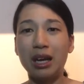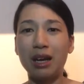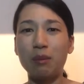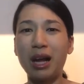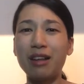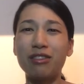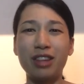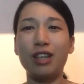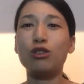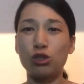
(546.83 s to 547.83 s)
I
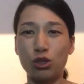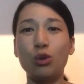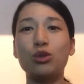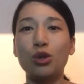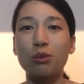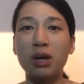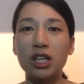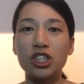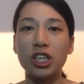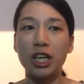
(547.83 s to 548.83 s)
thank you so, so much.